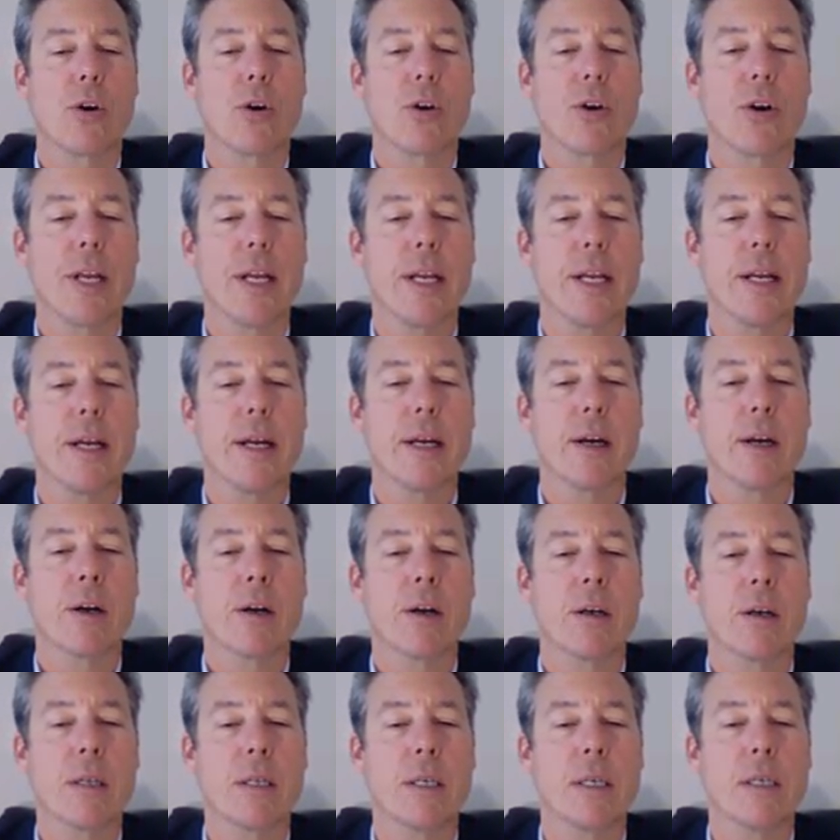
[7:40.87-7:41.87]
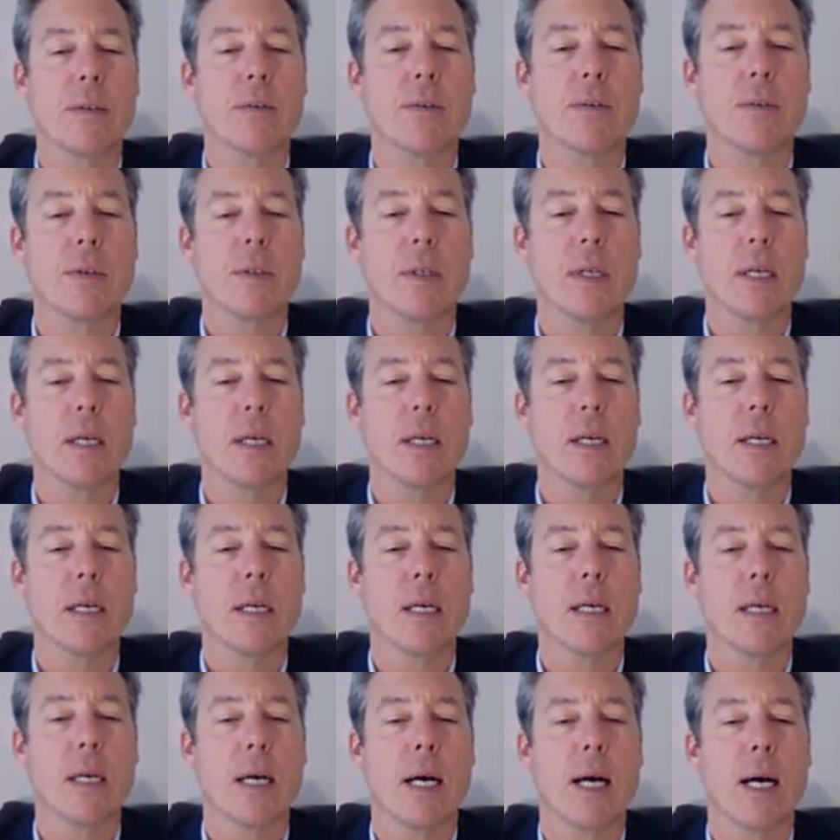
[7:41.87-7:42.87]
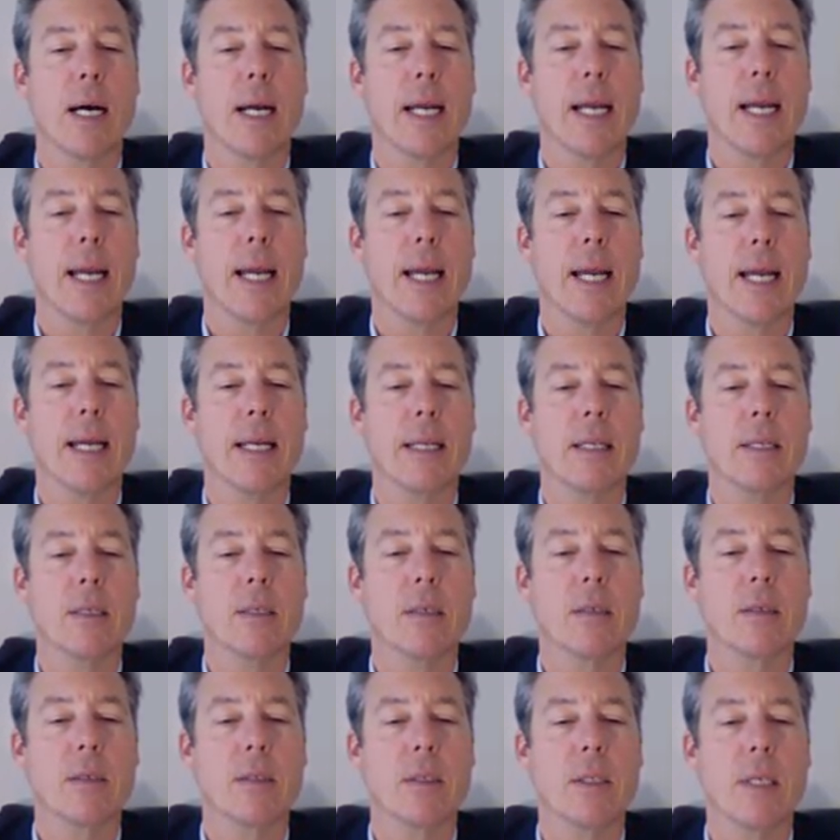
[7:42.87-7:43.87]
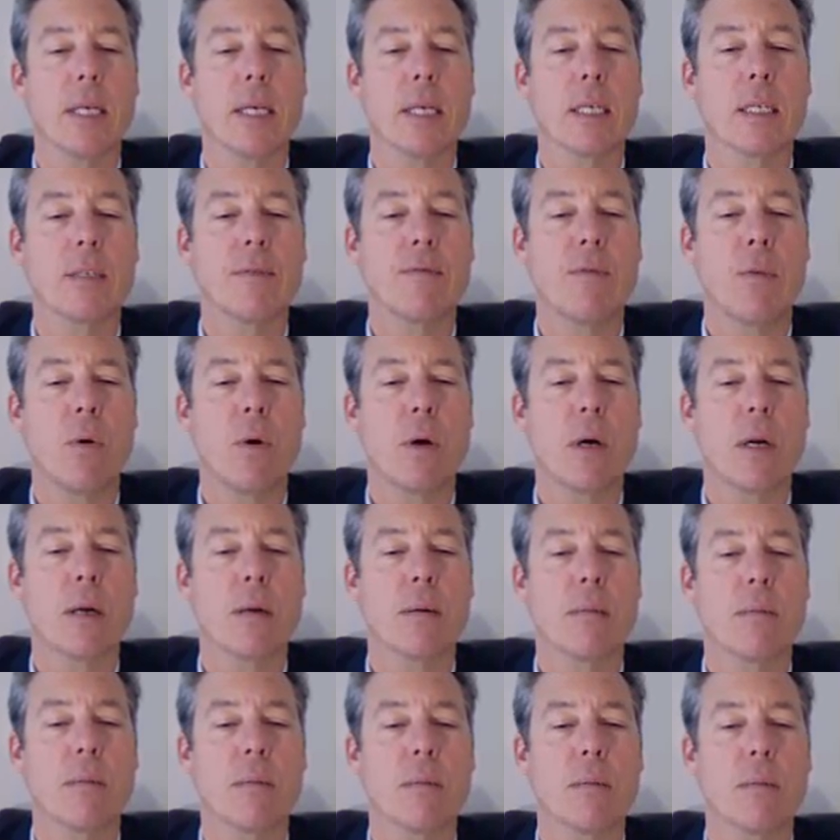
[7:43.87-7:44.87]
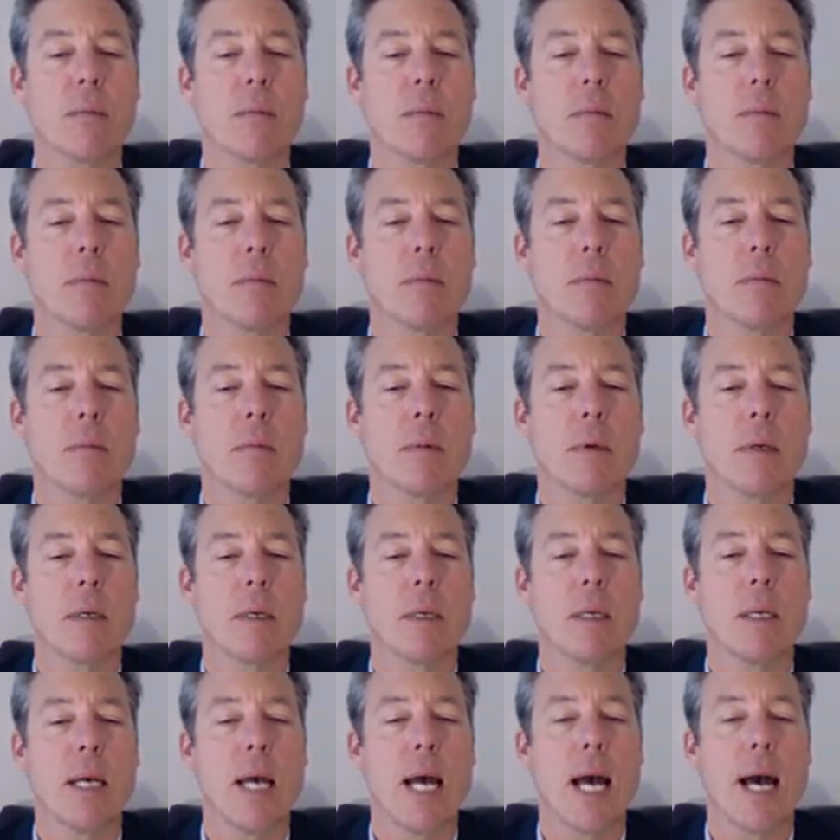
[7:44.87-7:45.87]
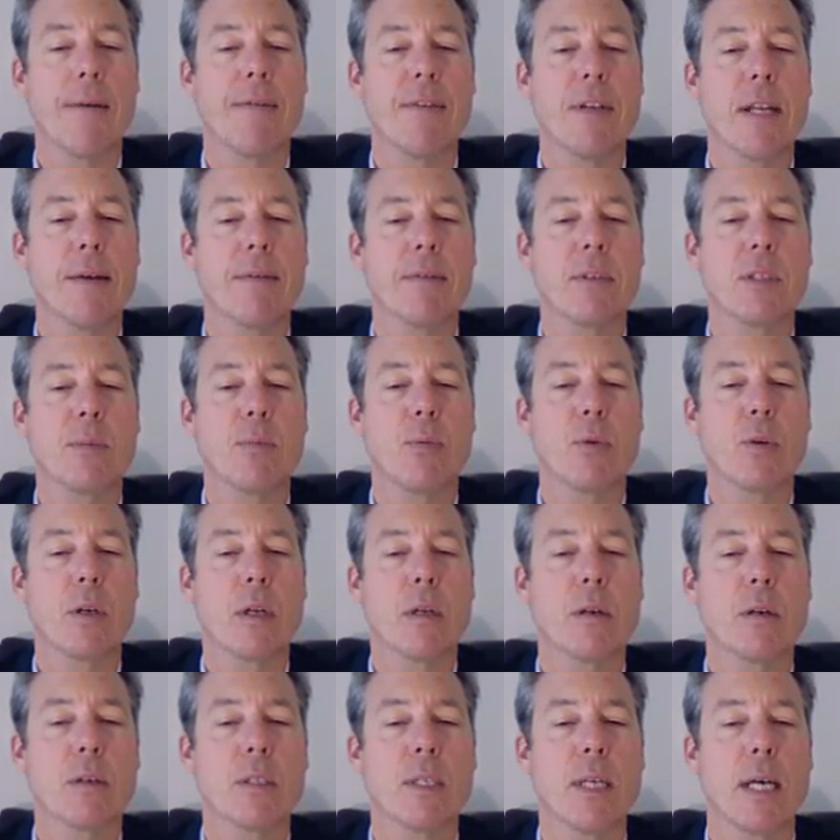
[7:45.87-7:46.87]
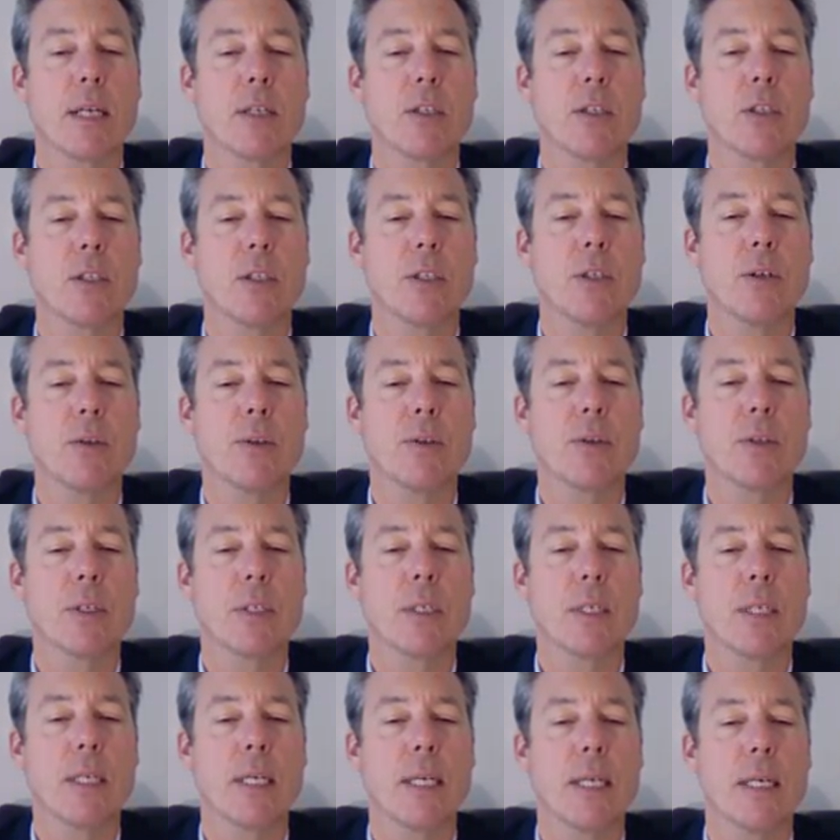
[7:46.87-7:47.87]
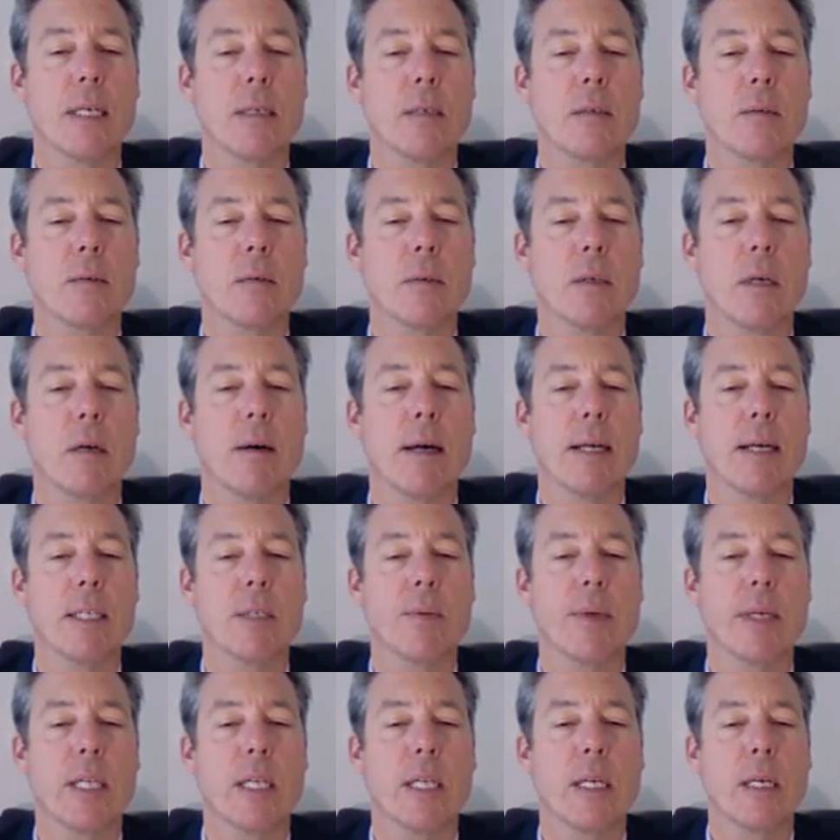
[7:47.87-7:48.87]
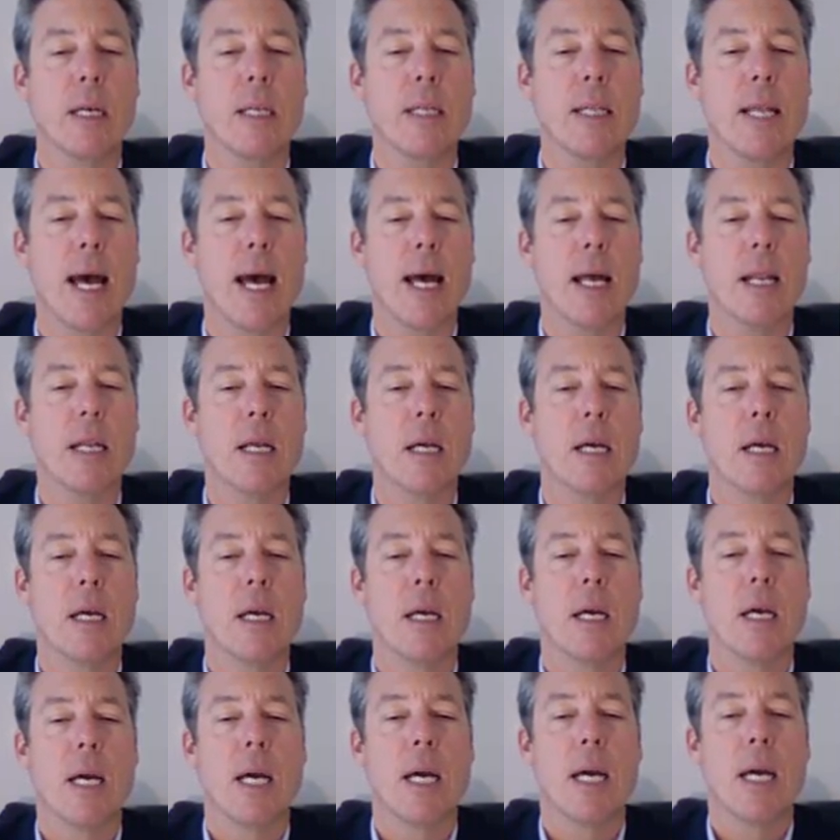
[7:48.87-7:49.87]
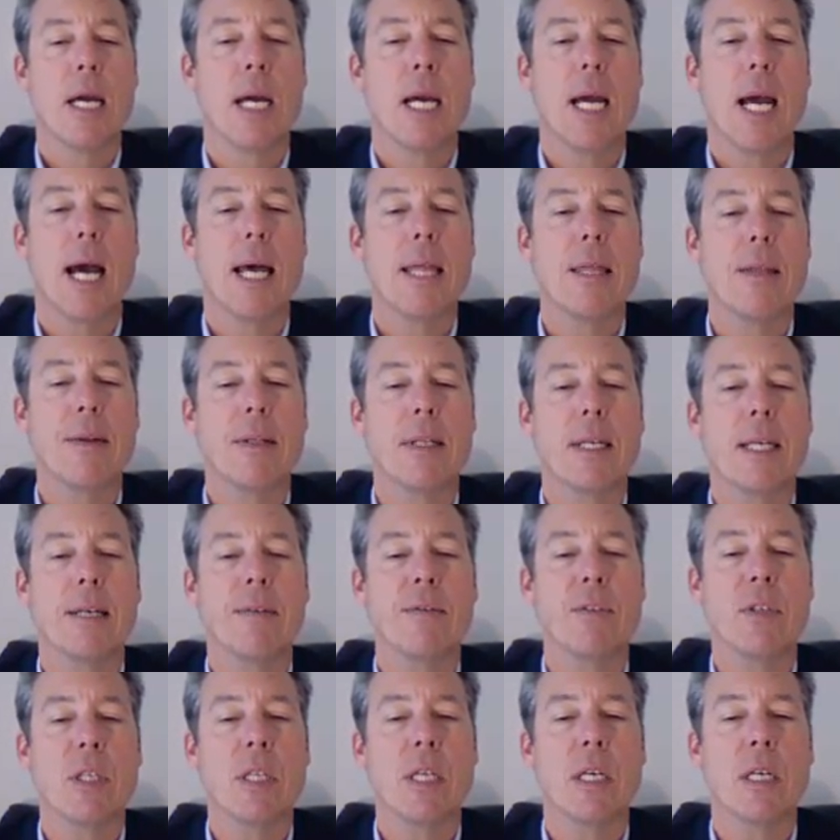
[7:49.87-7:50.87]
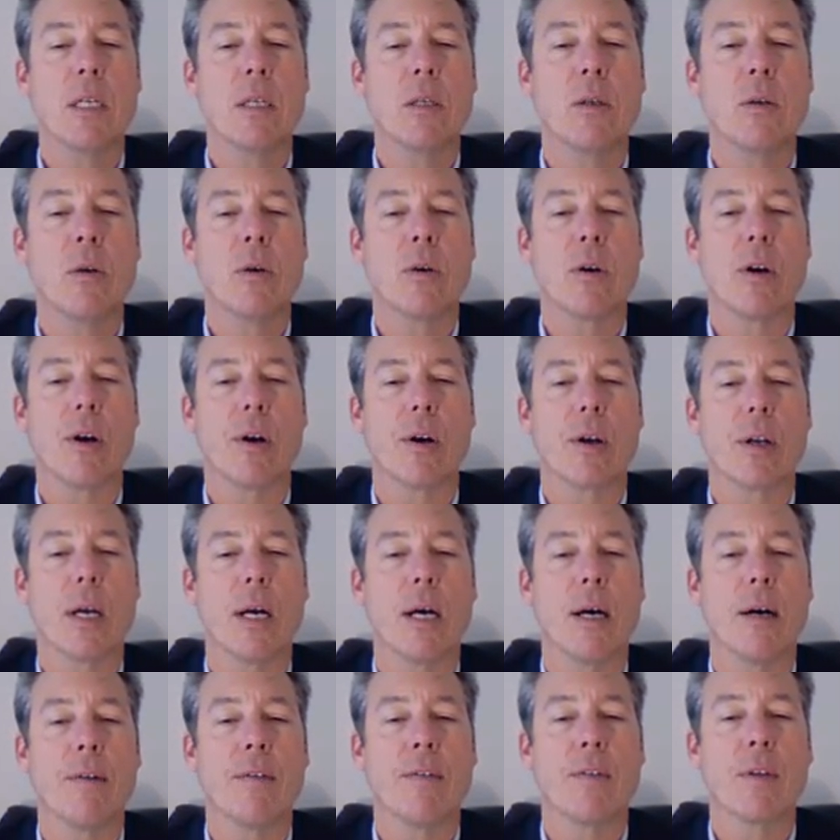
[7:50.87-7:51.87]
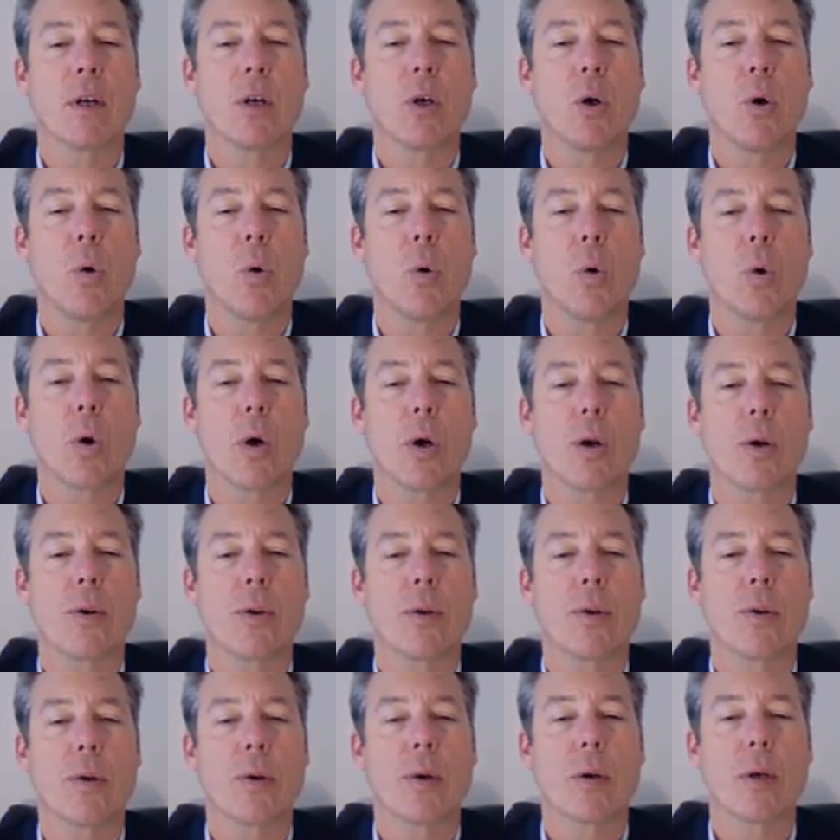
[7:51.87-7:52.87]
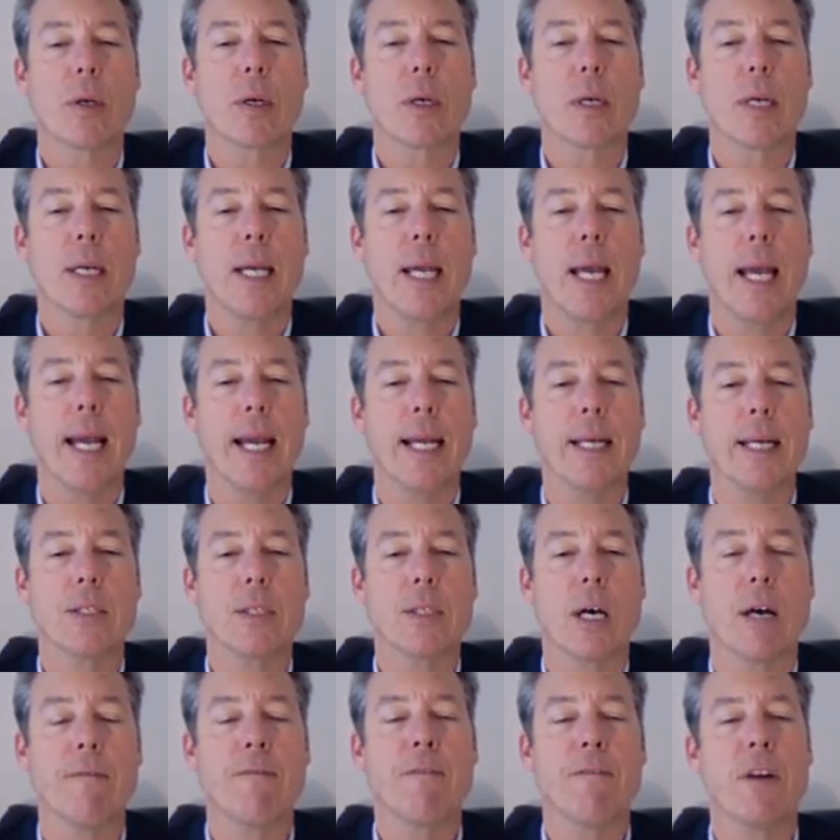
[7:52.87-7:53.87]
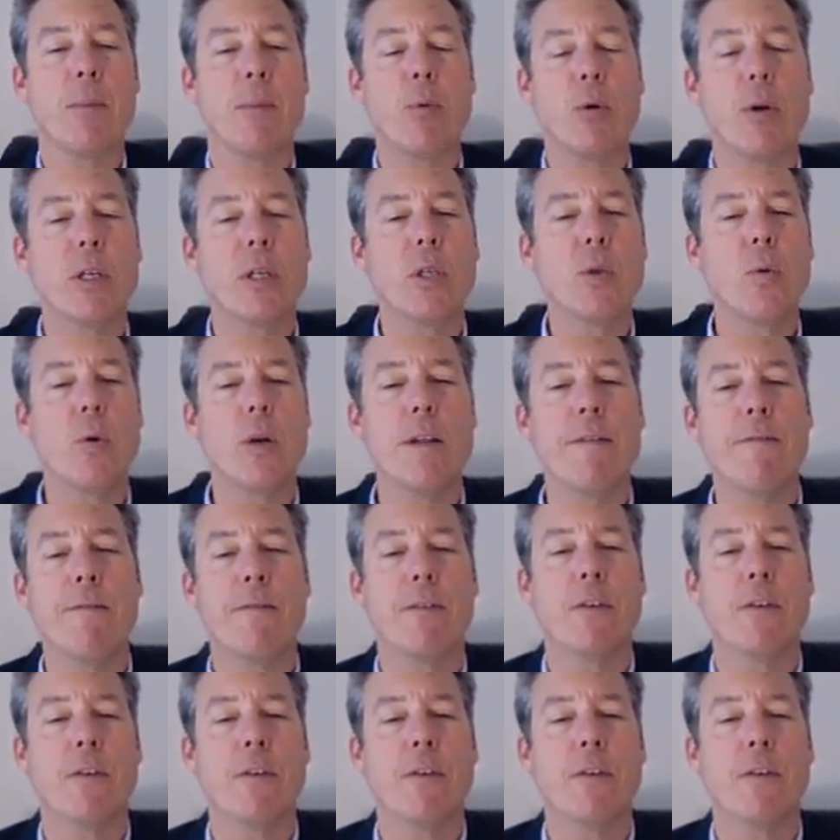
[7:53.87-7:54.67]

order here. Let's see, I eight sixty-four, Affidavit of Support under Section two thirteen. All right, so we click on that, and then it gives you the alert of the court case. On February